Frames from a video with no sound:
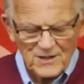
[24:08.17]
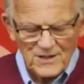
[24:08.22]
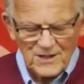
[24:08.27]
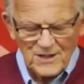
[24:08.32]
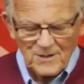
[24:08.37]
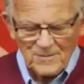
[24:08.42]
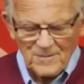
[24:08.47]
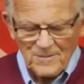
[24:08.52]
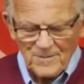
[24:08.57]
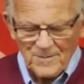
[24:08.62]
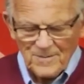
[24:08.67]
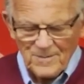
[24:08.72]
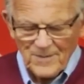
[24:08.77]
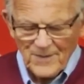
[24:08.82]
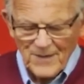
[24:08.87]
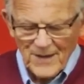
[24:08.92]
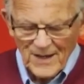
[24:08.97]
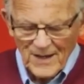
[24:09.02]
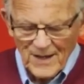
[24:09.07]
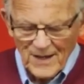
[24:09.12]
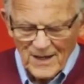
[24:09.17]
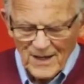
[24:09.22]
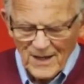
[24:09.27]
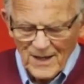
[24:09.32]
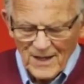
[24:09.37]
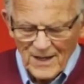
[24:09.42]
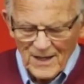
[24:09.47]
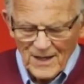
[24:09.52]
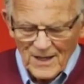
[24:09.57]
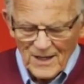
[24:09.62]
them.
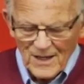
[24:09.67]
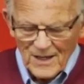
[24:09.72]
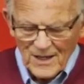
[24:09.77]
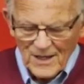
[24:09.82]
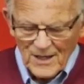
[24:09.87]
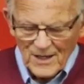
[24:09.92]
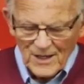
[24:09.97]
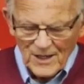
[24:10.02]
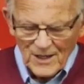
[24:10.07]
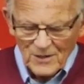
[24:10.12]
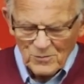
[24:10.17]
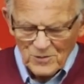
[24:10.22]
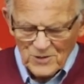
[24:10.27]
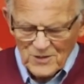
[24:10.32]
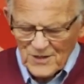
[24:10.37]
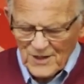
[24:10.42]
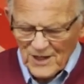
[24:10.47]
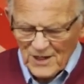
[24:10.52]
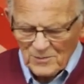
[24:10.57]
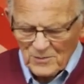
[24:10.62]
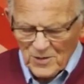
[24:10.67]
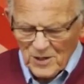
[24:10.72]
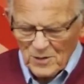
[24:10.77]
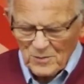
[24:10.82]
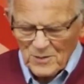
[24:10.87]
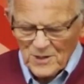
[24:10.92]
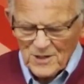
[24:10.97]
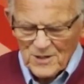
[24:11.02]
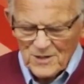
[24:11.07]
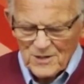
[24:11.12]
It was that
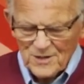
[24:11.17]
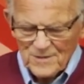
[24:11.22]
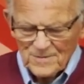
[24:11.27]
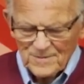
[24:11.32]
promise.